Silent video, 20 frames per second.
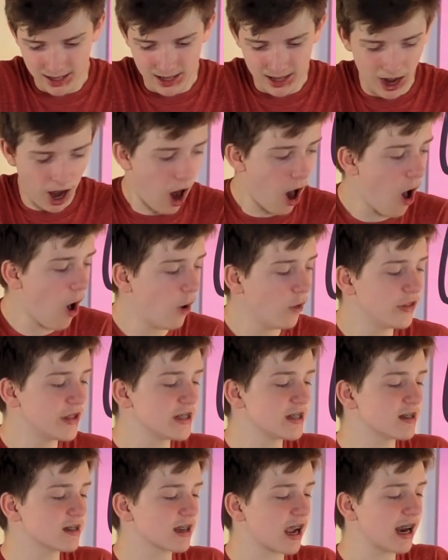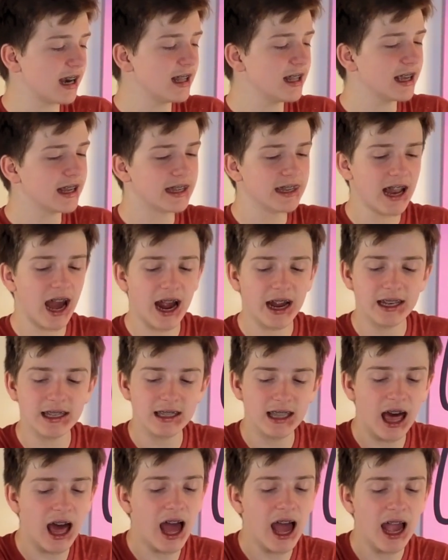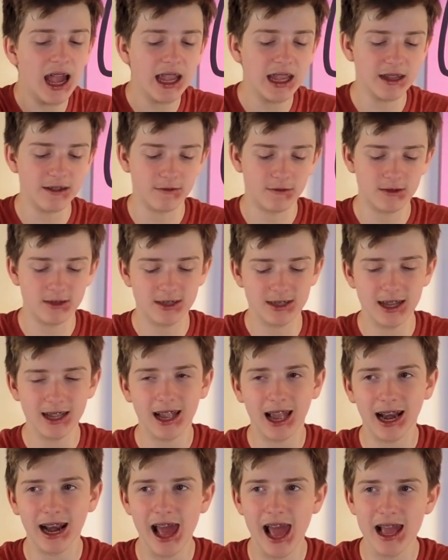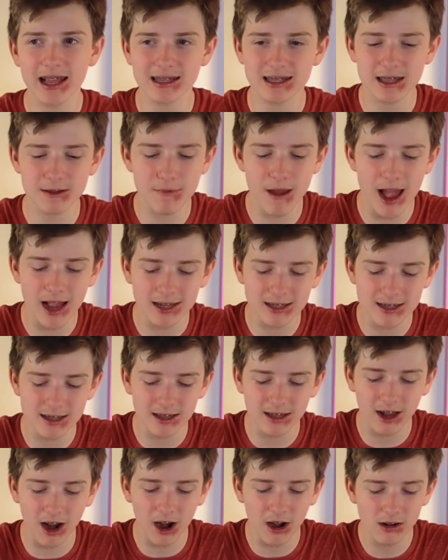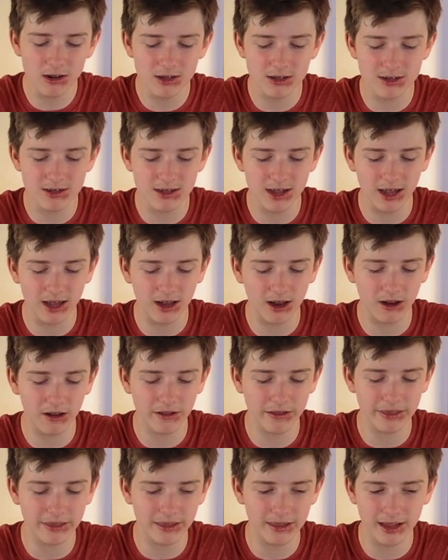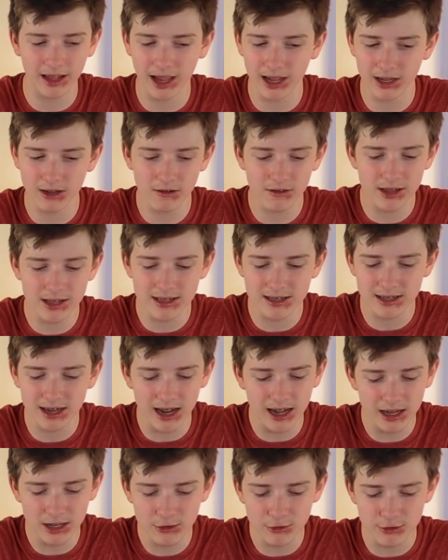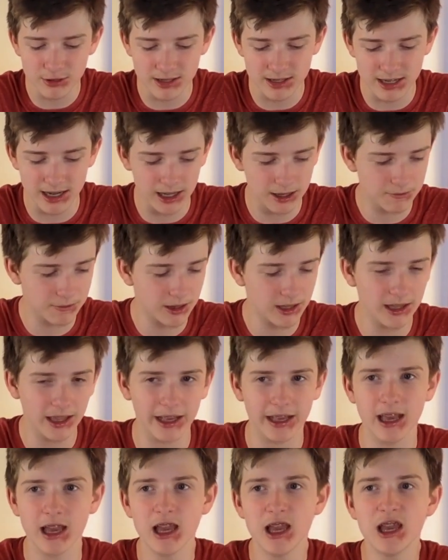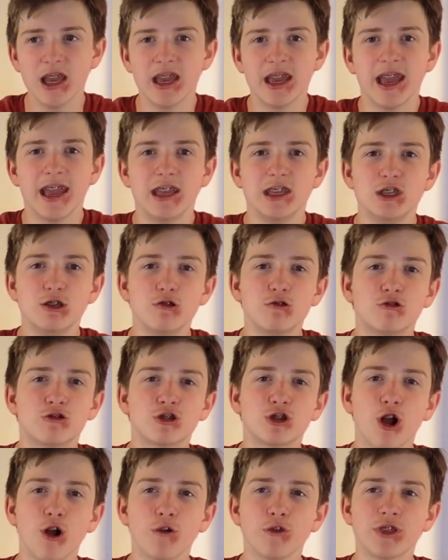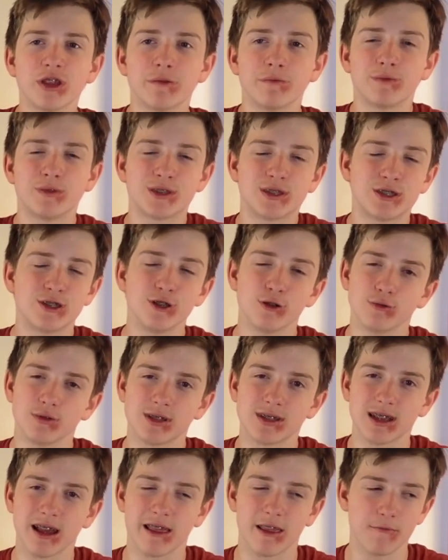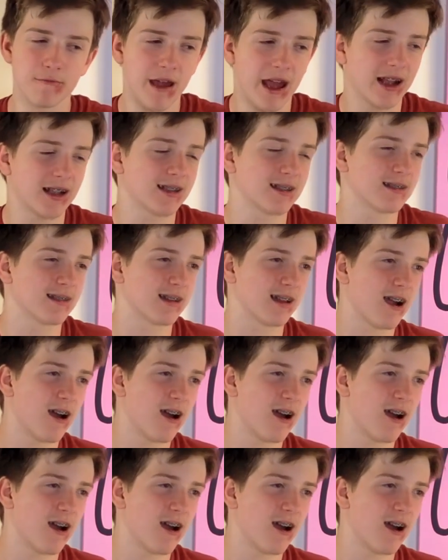Oh, this is kind of like 9 Lives. It kind of has the backs of the cards, like, all... I know that's not interesting, but, like, you show the suits on the backs of the